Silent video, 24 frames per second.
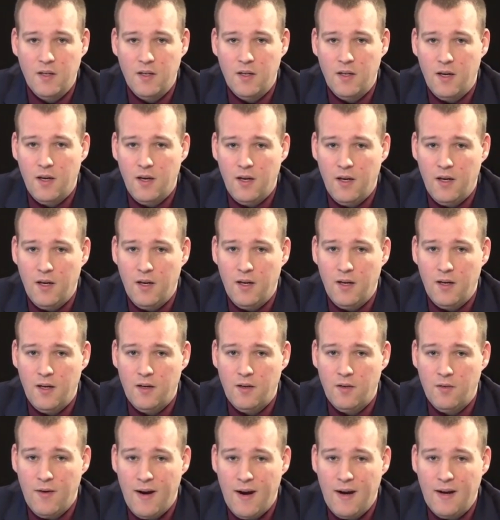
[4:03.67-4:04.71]

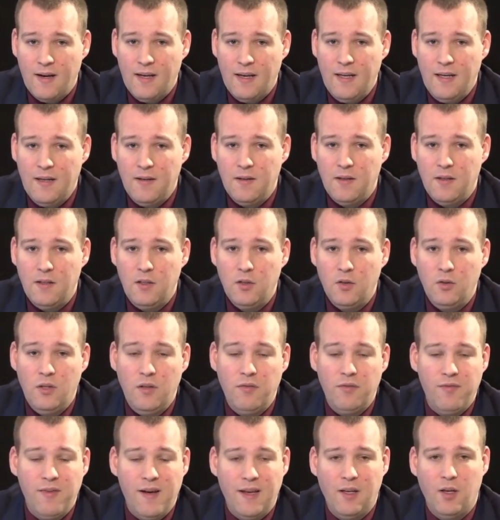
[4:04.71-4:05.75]
rarely you
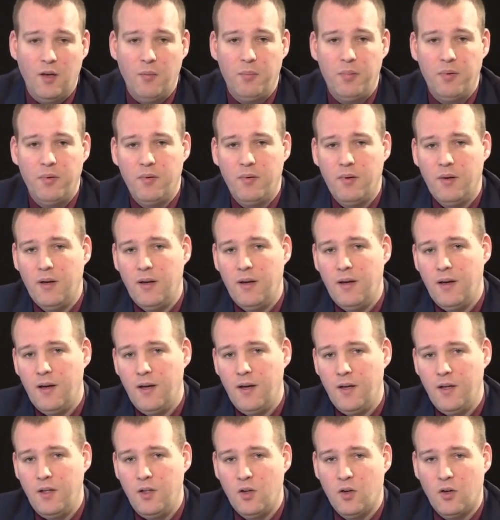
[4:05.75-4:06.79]
develop
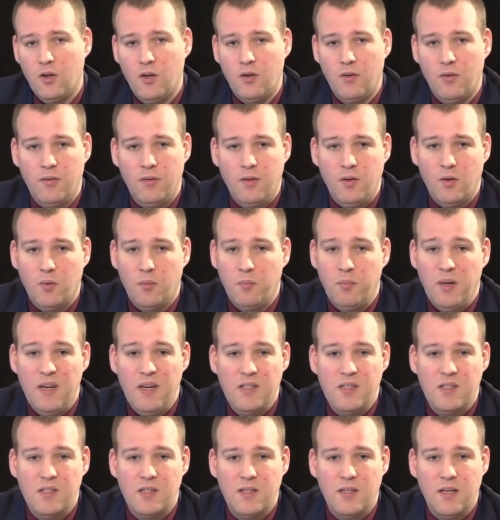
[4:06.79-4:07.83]
your
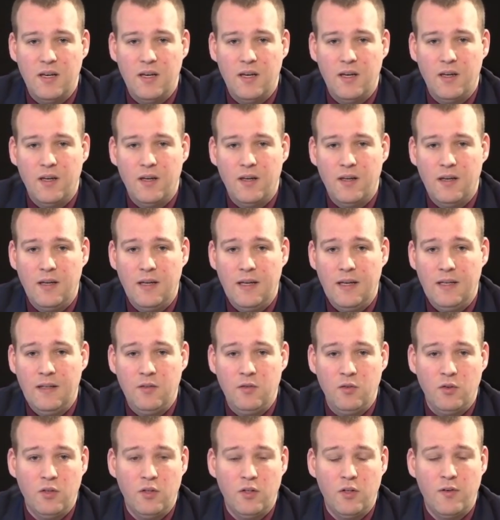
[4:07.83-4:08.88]
pieces
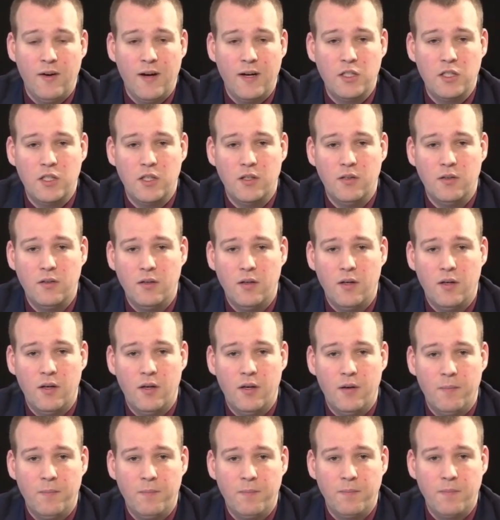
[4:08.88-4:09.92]
into the direction
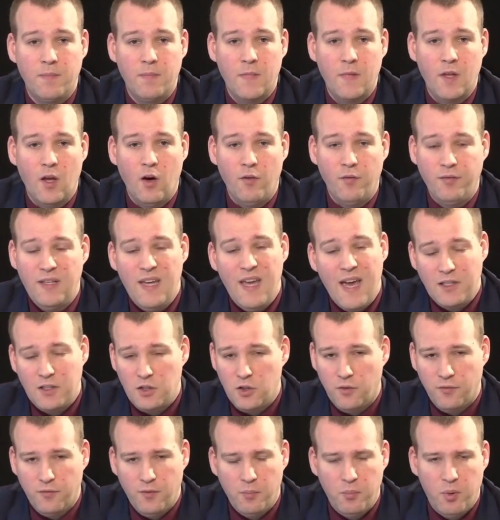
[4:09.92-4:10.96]
of the edge
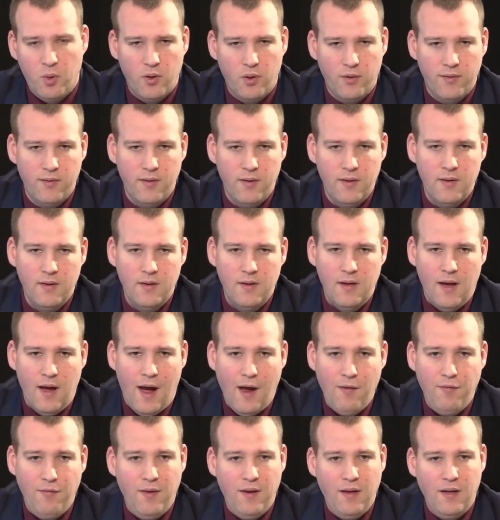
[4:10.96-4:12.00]
of the board.
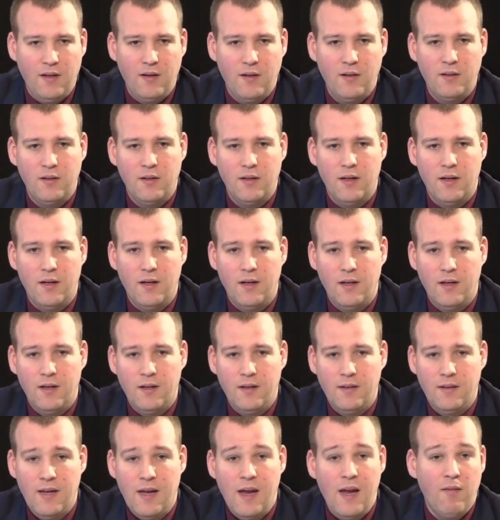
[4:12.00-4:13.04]
I think
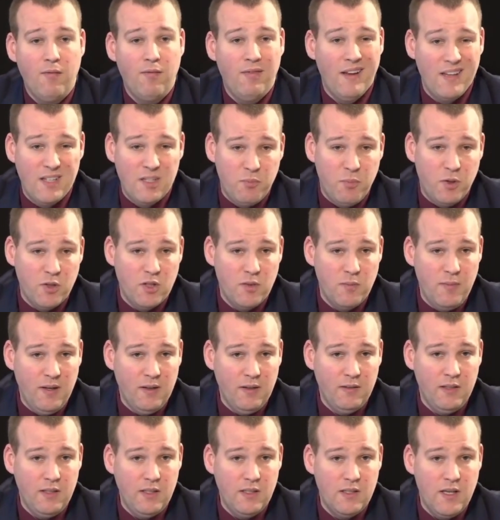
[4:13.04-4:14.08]
they have less
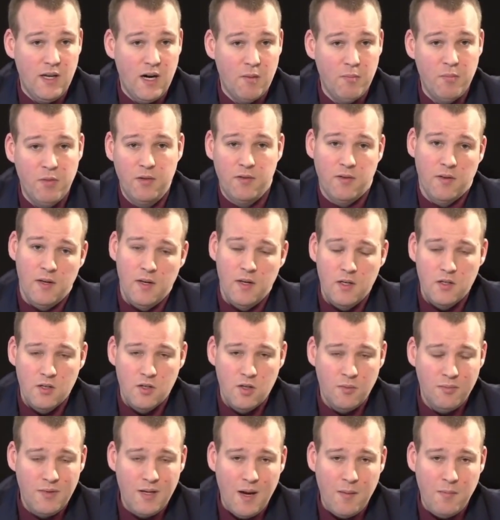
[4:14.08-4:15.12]
possibilities there, but
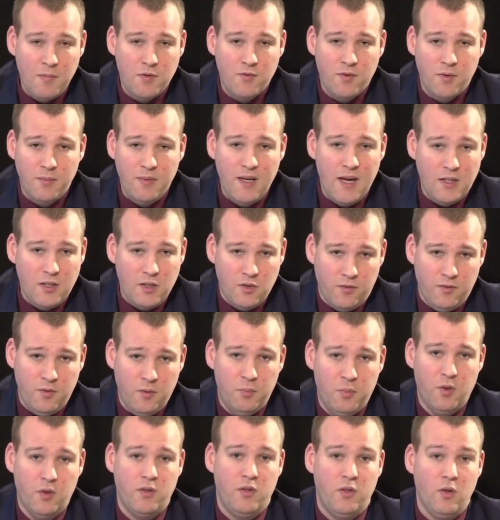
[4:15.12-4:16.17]
sometimes from the edge of the
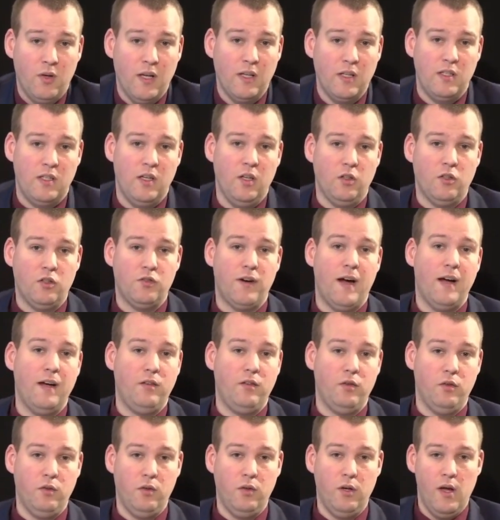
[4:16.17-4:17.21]
board you can still try
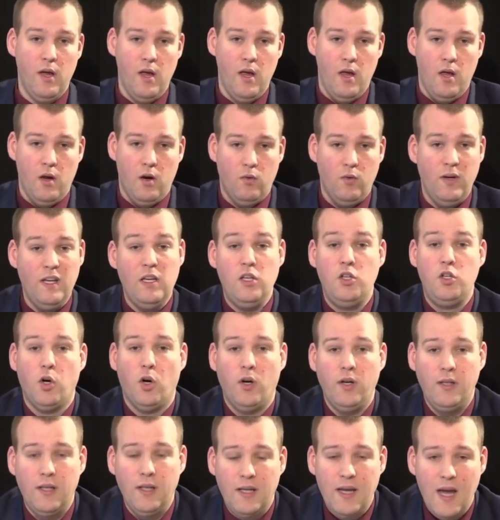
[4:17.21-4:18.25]
to
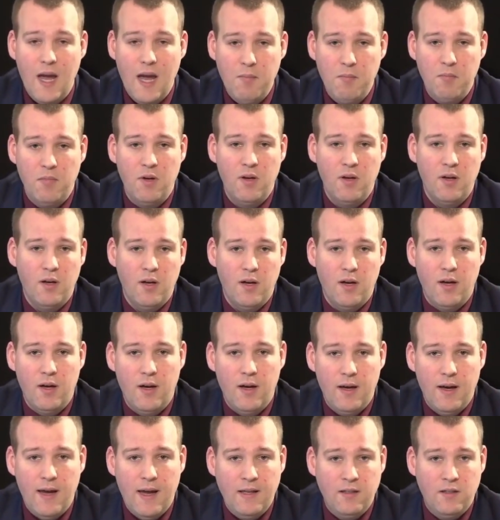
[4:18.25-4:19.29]
rejoin the game,
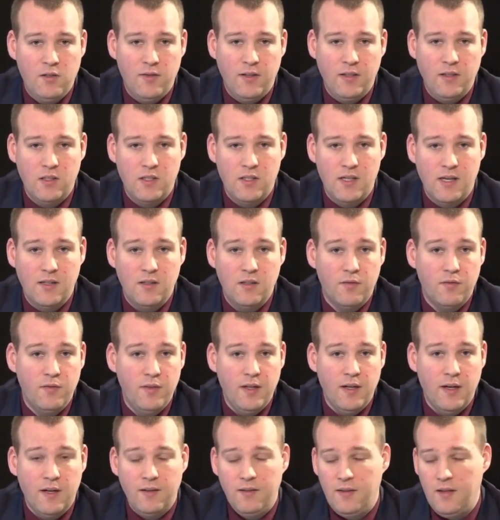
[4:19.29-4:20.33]
entering the center
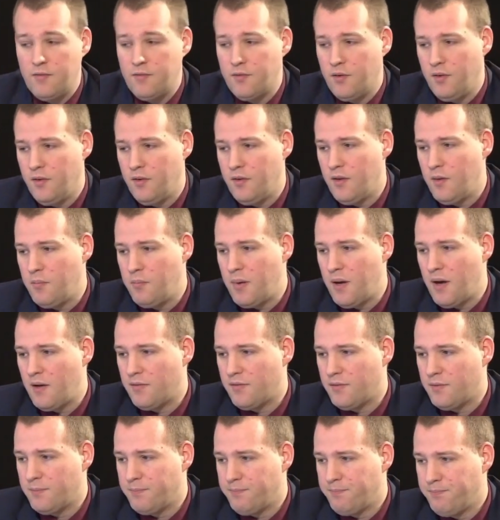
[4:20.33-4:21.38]
via a different path.
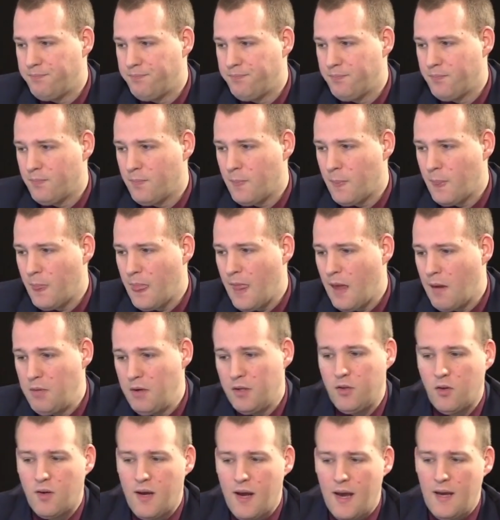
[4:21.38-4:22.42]

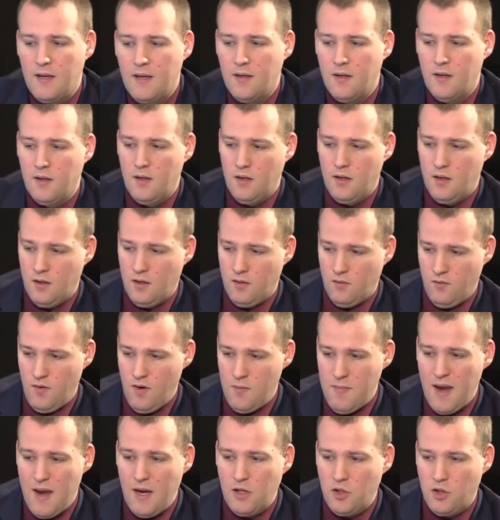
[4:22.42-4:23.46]
But okay, we
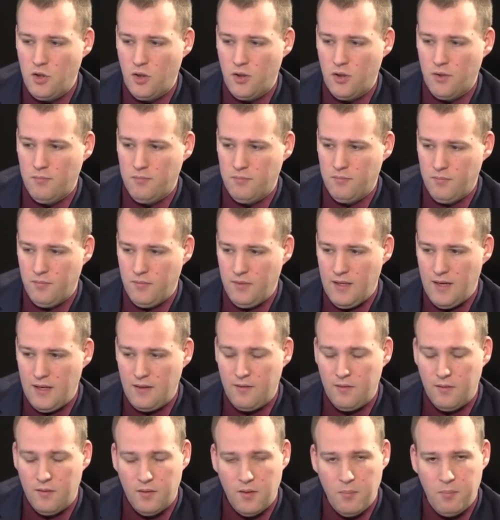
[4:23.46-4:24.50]
make sure
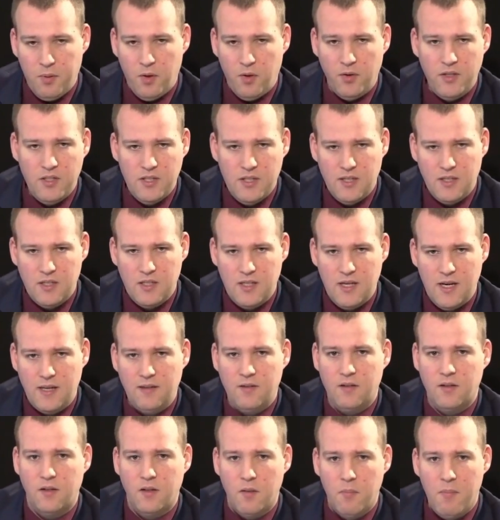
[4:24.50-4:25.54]
that the pawn is in the
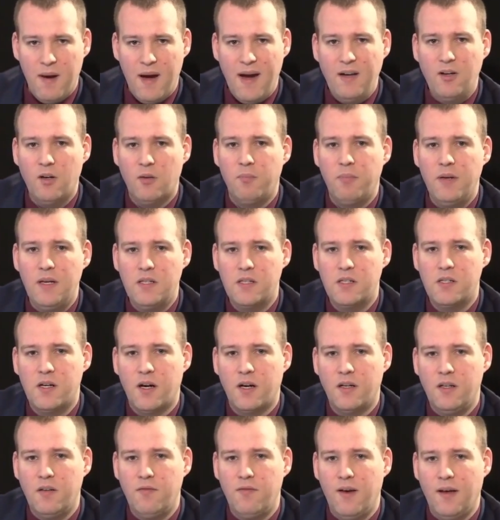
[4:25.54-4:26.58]
center, the minor pieces
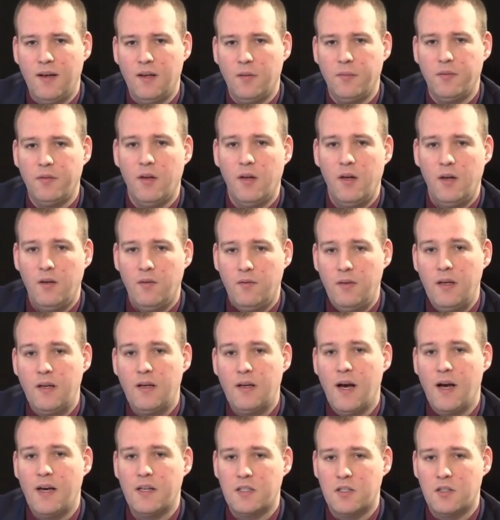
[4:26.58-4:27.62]
are developed, we
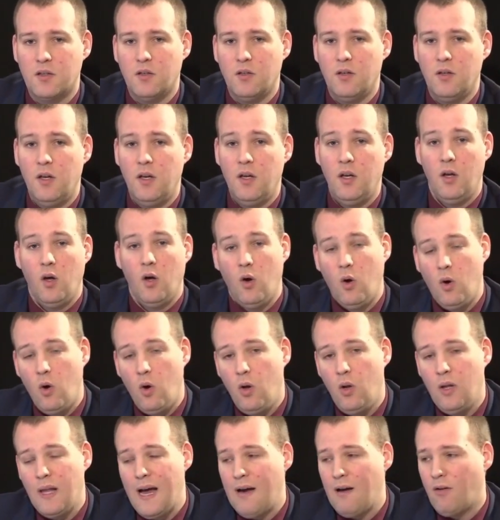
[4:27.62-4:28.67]
castle,
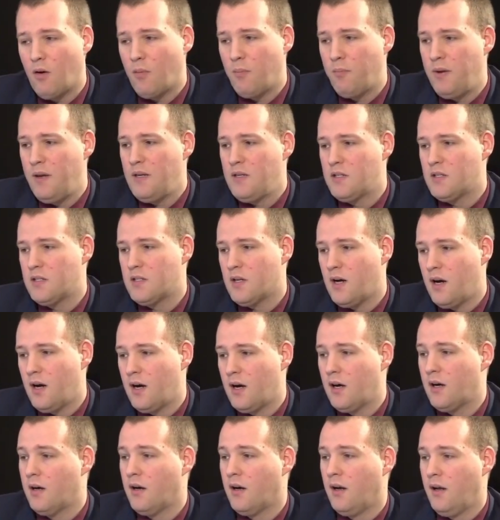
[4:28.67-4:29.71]
all our pieces
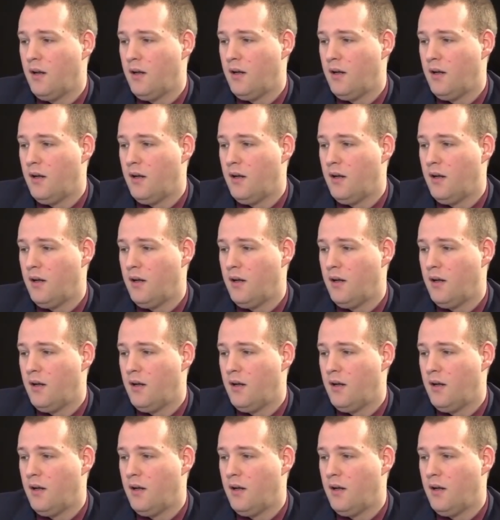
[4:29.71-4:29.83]
are